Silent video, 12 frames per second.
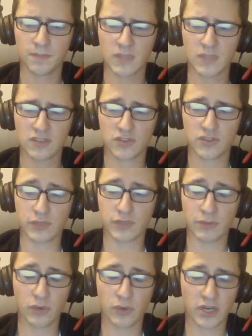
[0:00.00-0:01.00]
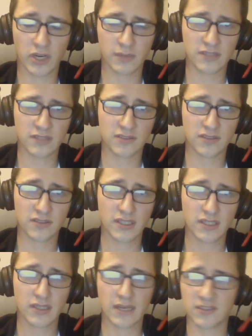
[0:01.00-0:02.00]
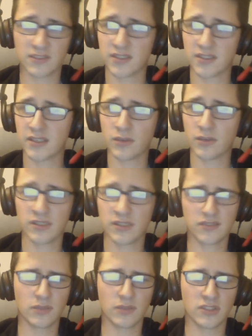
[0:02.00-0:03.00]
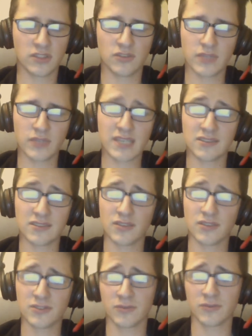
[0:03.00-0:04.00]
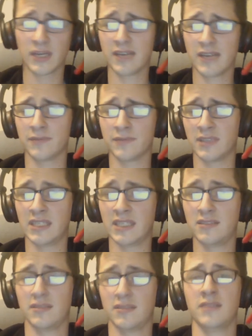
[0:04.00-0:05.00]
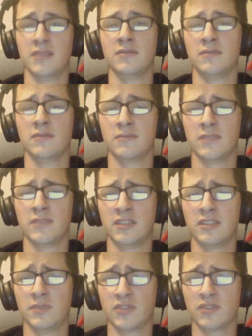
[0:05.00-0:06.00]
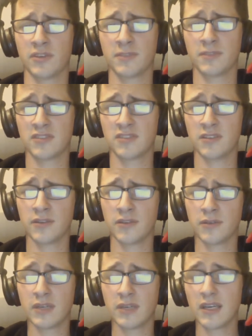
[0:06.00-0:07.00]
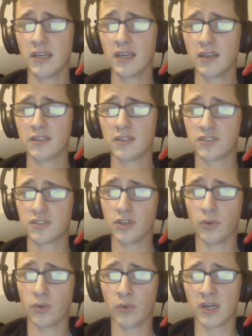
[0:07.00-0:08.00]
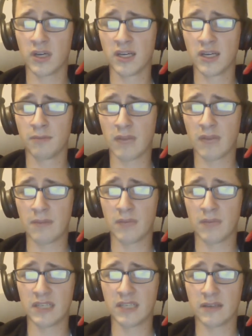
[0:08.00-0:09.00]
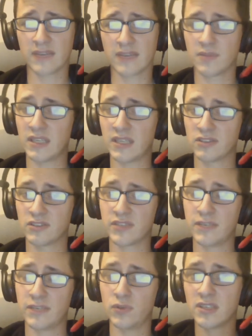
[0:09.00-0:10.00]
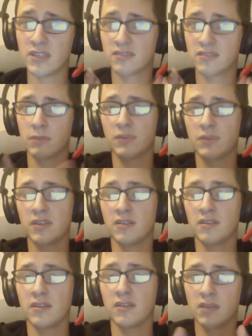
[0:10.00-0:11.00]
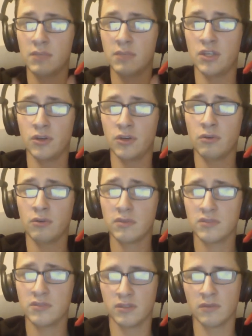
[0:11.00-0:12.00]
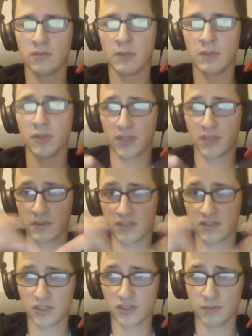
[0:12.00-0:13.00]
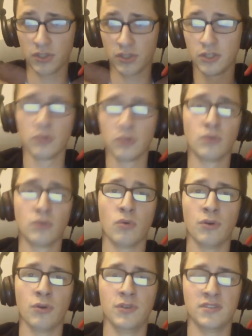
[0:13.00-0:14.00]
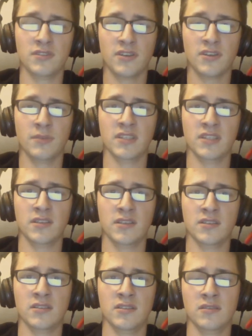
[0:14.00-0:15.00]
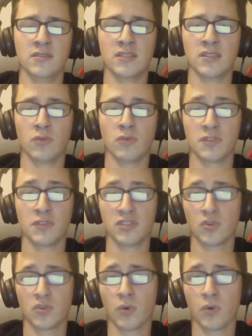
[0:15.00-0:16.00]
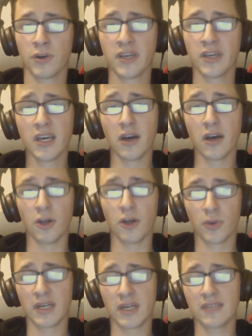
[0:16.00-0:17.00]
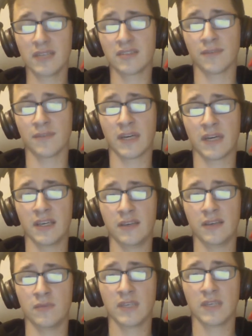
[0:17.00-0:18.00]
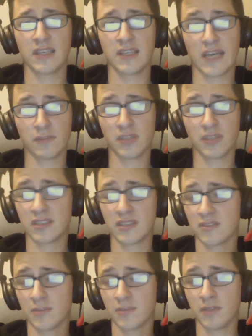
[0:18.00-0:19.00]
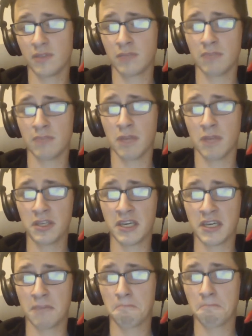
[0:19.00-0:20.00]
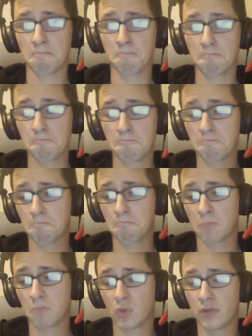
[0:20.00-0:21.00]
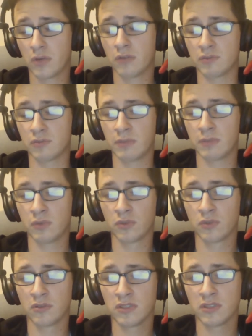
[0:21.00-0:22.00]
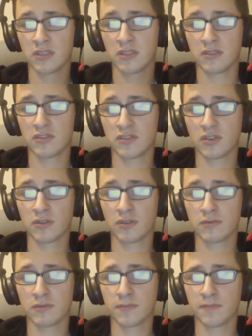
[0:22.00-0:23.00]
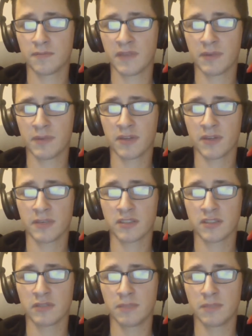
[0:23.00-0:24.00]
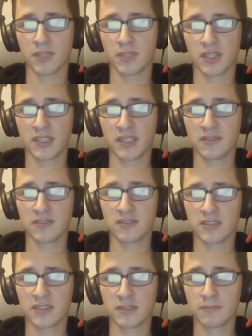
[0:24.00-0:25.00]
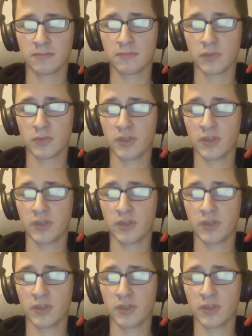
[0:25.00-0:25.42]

stream requirements, I decided I don't necessarily want to do that. It's also kind of late and to be starting up on Sekiro. So, I might have something else for that. If you guys come up with anything, let me know. You can let me know in the comment section below, or you can tell me in over Discord. Otherwise, if I haven't picked out something by Monday, who knows? Maybe we'll start Vampire the Masquerade Bloodlines a week